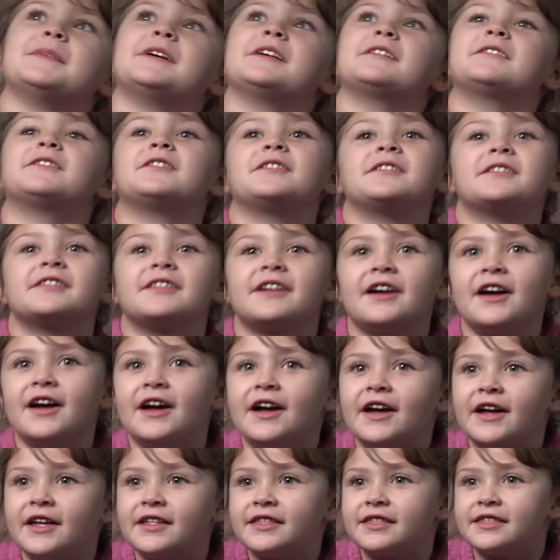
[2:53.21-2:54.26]
Mr.
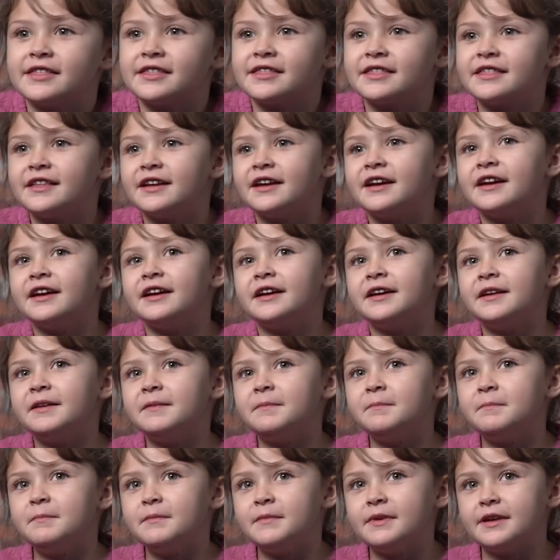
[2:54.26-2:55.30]
Sun,
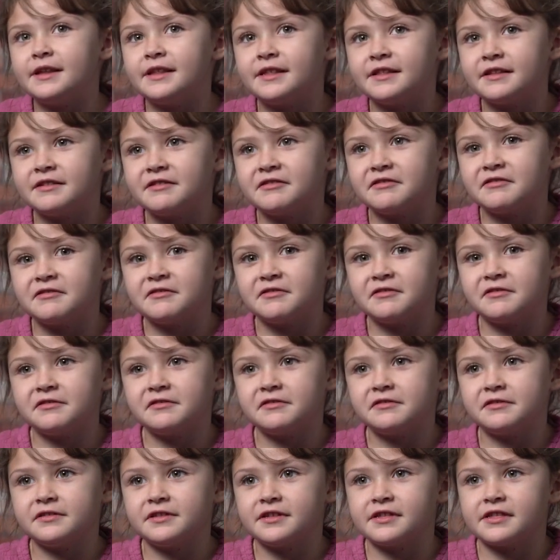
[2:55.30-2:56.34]
Sun, Mr.
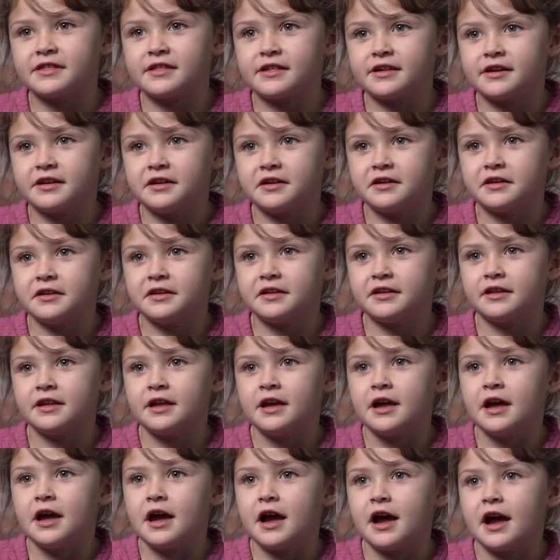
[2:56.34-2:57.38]
Golden Sun,
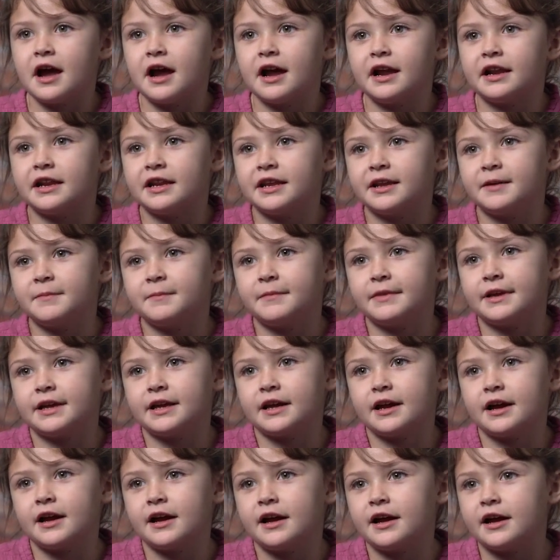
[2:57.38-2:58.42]
hiding
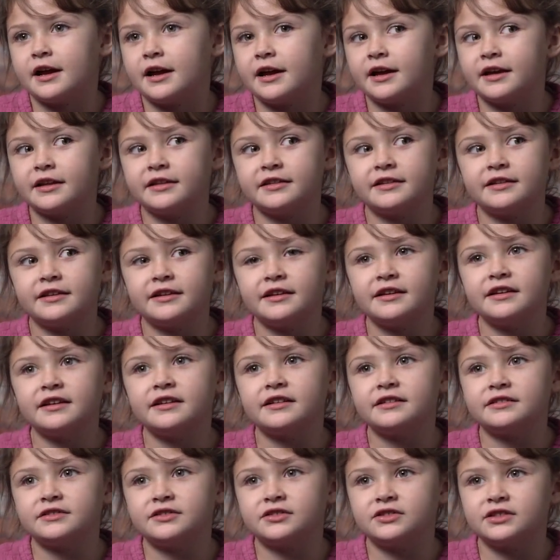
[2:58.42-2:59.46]
behind
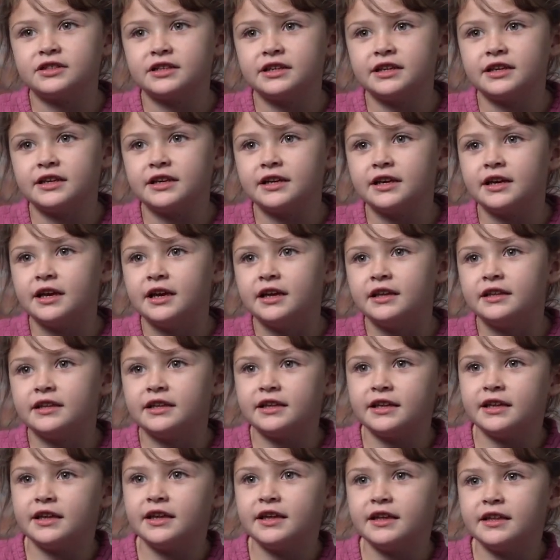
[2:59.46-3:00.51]
the tree,
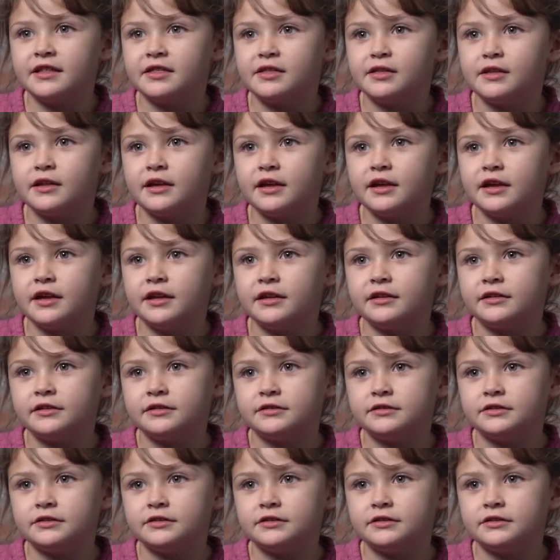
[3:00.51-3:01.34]
these little